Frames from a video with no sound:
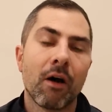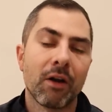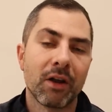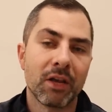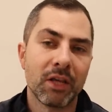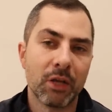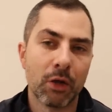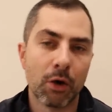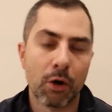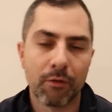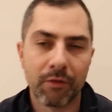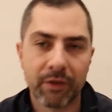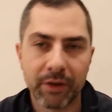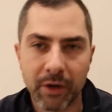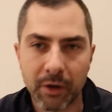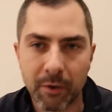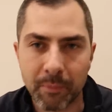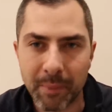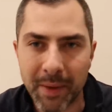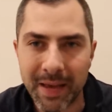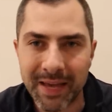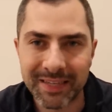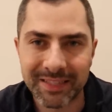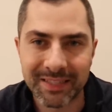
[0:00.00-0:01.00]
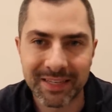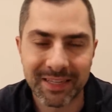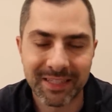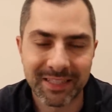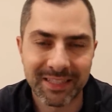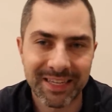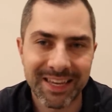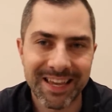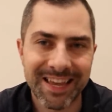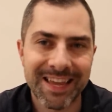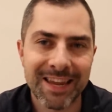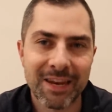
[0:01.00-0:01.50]
on a year-over-year
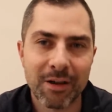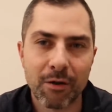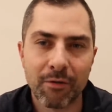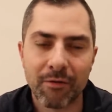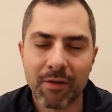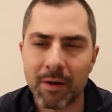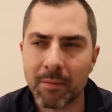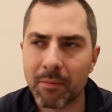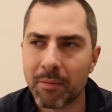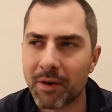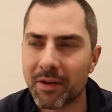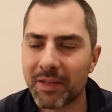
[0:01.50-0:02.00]
basis in November.